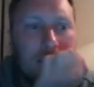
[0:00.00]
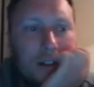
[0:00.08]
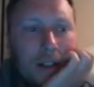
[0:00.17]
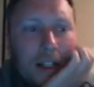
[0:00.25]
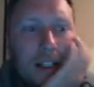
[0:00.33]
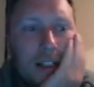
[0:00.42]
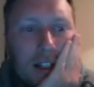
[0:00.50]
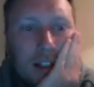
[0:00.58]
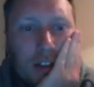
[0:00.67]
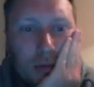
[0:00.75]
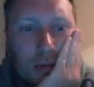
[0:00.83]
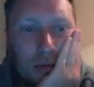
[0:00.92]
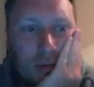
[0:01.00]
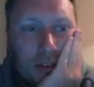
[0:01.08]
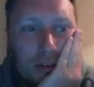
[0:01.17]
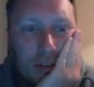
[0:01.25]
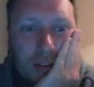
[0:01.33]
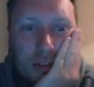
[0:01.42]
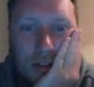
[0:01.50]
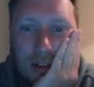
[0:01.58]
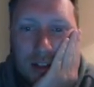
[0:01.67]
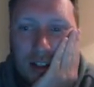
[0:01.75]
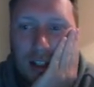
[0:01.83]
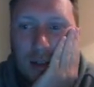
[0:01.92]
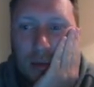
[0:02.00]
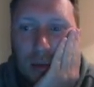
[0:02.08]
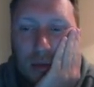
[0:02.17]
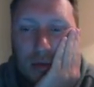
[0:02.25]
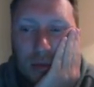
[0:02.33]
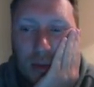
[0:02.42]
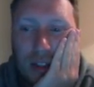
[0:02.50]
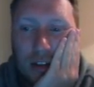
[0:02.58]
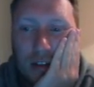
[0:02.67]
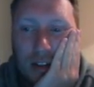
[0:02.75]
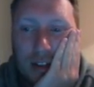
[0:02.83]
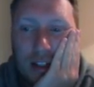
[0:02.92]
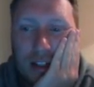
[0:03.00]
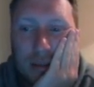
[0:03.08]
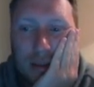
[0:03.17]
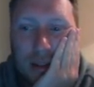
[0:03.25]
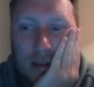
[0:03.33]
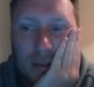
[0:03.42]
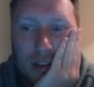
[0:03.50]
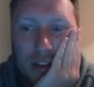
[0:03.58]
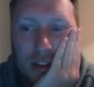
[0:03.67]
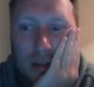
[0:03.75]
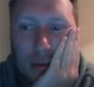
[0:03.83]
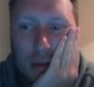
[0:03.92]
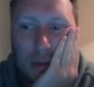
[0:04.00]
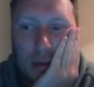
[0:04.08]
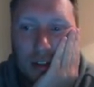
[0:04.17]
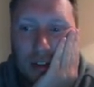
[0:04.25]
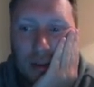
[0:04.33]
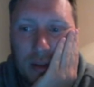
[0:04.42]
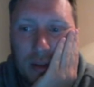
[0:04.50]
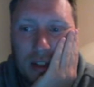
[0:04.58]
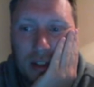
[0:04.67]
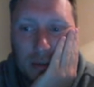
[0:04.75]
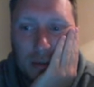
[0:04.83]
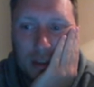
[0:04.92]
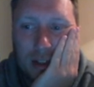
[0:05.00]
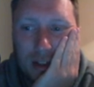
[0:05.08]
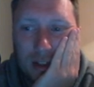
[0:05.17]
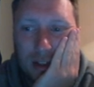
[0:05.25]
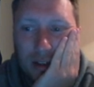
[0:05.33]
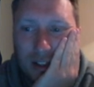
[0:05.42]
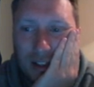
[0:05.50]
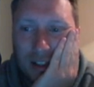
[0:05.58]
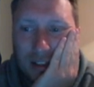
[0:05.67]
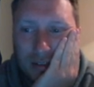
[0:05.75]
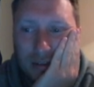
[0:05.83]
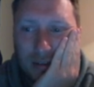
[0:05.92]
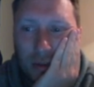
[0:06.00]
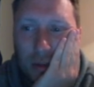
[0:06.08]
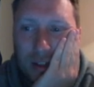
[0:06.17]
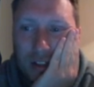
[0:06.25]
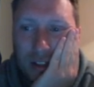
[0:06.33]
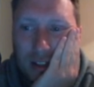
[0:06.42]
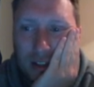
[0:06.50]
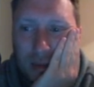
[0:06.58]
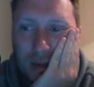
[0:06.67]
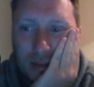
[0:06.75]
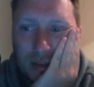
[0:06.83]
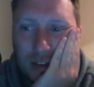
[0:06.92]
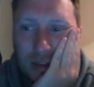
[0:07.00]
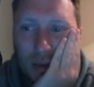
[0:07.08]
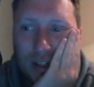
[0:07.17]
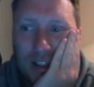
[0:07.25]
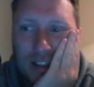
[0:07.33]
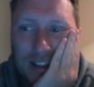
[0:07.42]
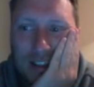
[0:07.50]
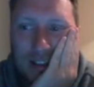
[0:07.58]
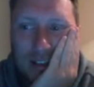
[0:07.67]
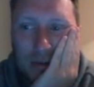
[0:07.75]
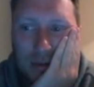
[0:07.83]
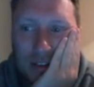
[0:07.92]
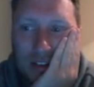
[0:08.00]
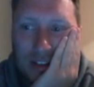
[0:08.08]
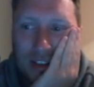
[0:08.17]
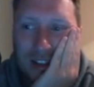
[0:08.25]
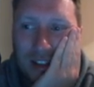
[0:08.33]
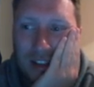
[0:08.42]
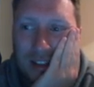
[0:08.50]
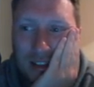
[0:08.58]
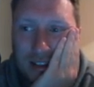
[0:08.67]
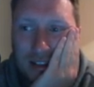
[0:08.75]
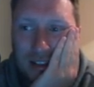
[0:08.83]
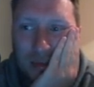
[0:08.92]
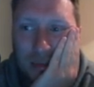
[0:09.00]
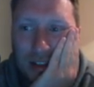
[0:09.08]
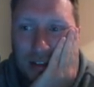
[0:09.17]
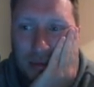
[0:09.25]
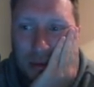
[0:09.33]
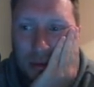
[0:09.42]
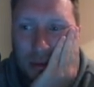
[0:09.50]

So Ed Hague Saunders must have, he stayed with Wolves when they got relegated, but then once they got promoted, he went elsewhere. Look at that, 46 appearances, 26 goals conceded. That's unbelievable.